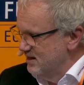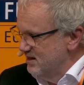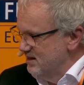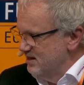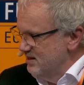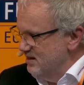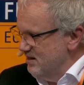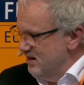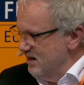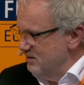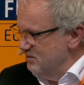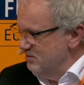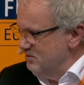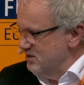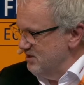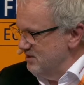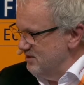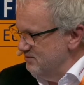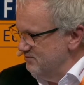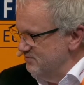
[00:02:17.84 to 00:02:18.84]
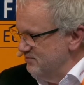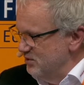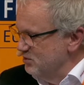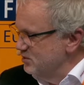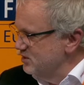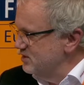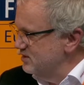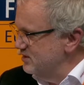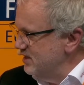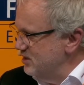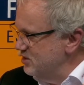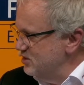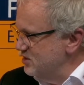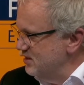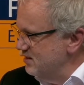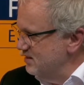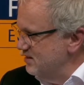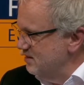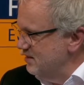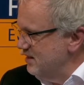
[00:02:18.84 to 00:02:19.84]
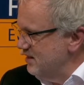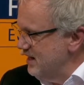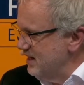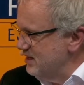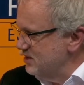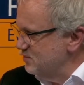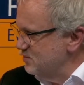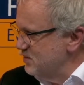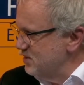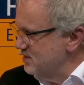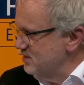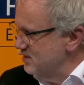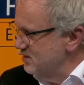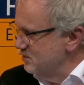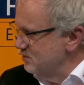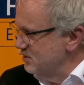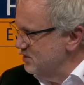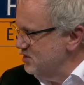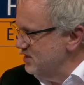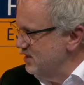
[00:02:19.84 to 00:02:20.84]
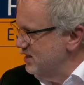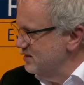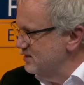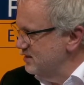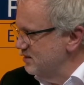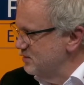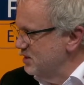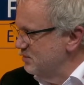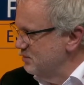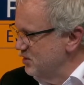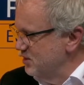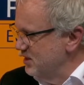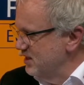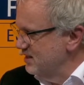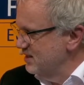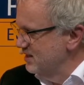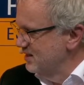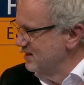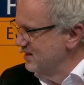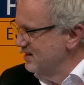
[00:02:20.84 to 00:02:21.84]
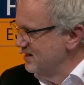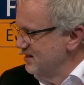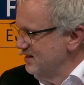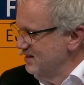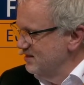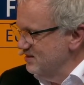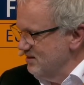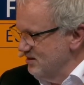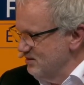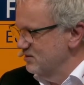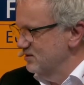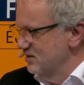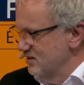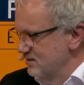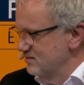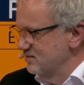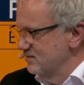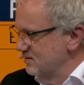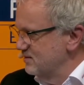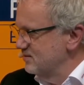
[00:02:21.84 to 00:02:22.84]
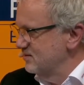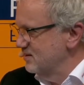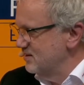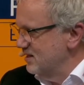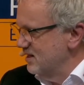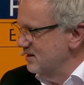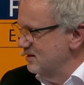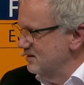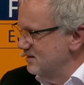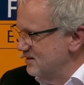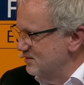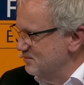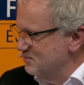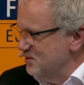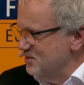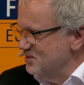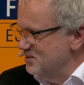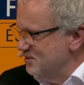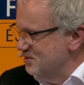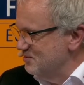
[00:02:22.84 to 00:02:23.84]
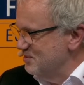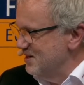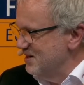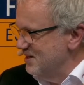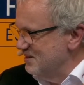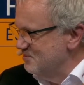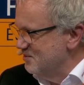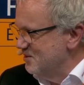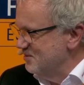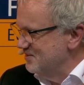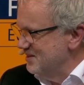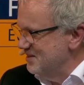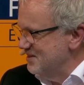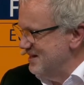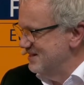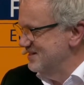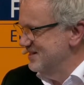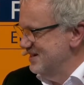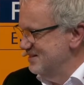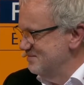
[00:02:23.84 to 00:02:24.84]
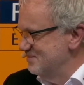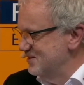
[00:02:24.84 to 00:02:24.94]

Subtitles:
a hydrogen fuel station in the gas works in Unterschleißheim near Munich. So I was already involved at that time.